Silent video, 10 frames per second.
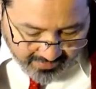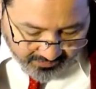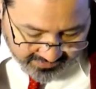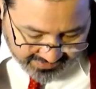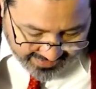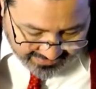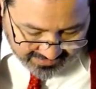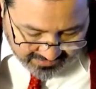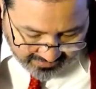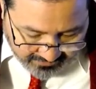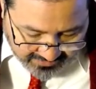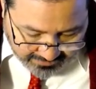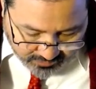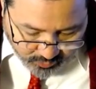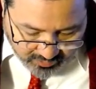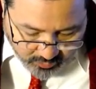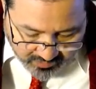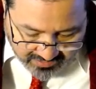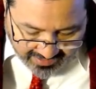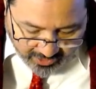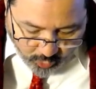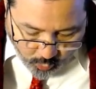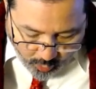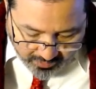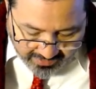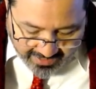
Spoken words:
the text of the Septuagint was not quoted